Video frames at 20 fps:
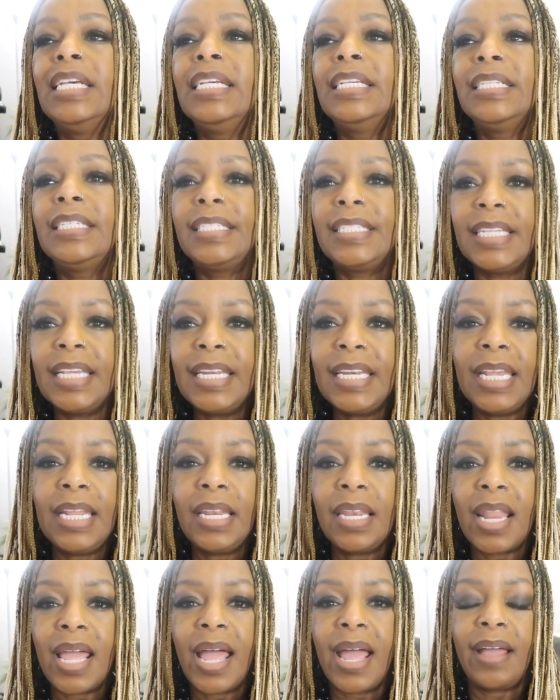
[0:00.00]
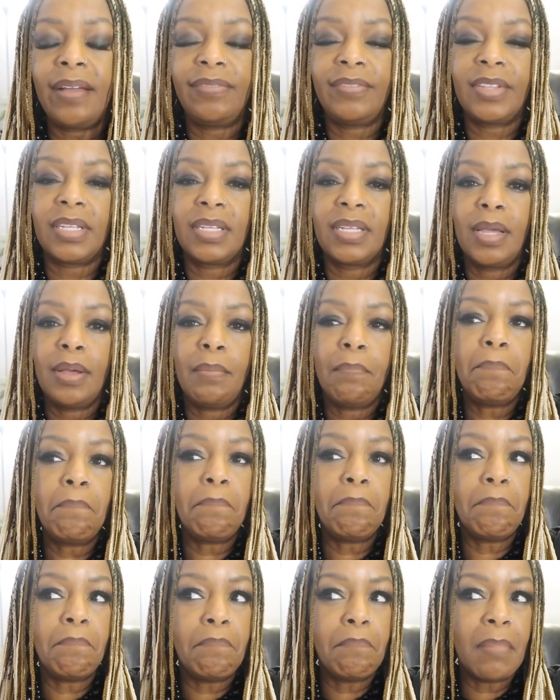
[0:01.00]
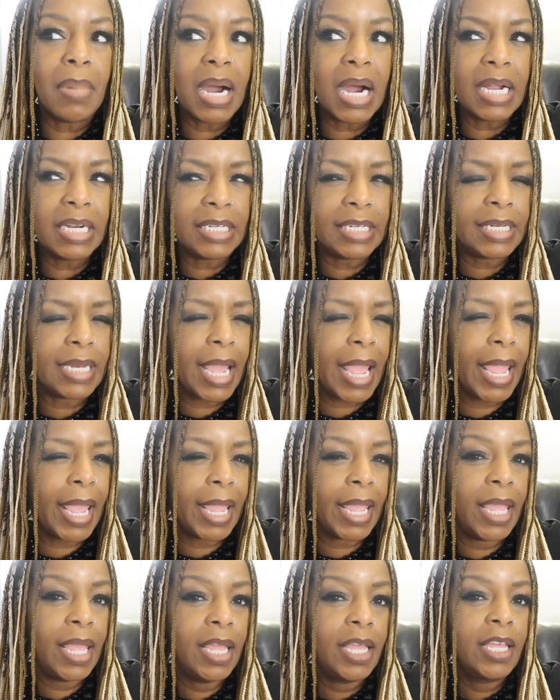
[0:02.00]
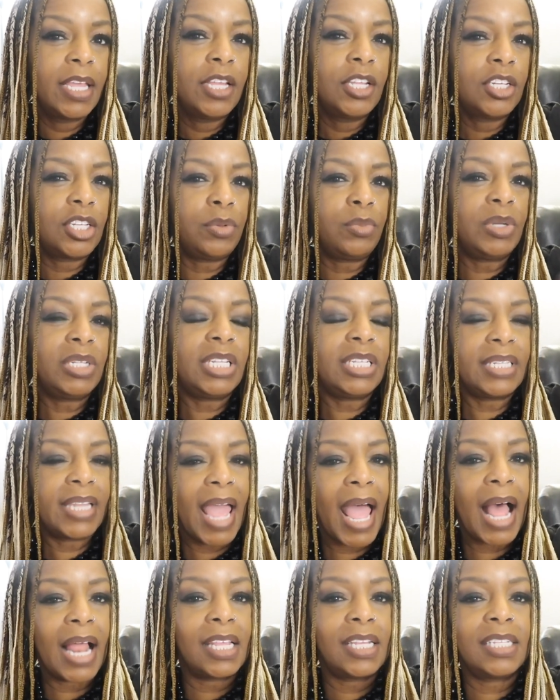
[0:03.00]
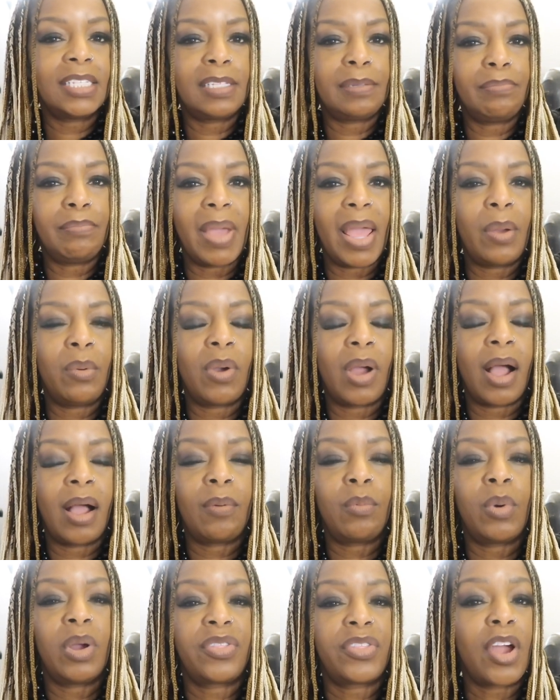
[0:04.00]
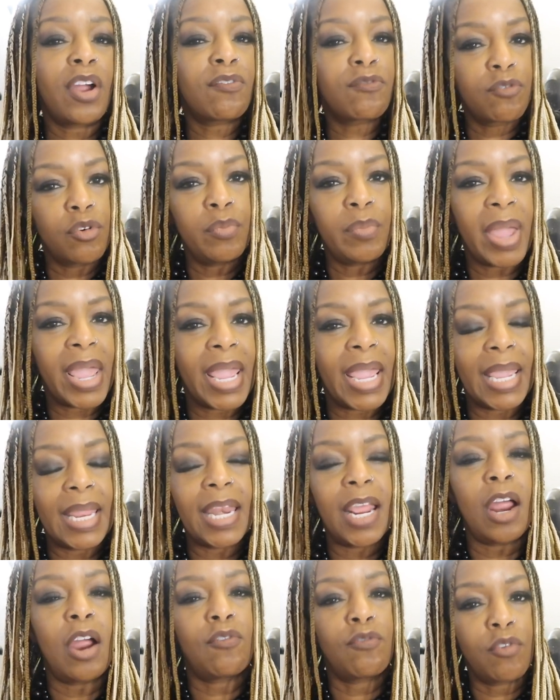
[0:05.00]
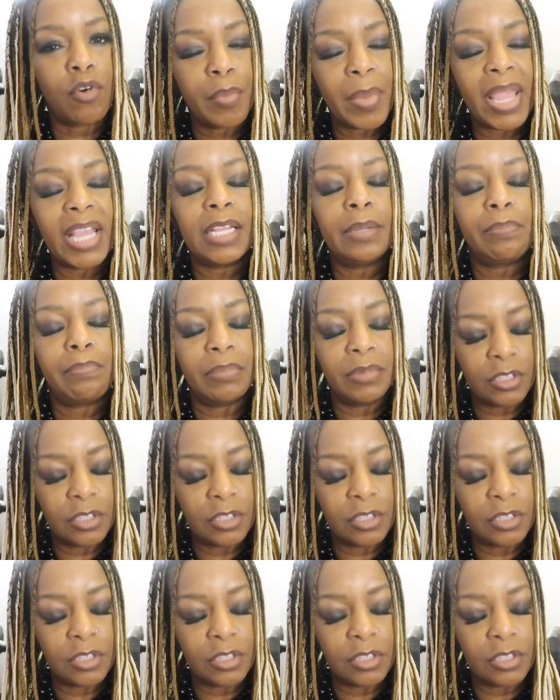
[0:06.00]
Sydni left Monday. She went to Dallas, met up with her roommate, and her roommate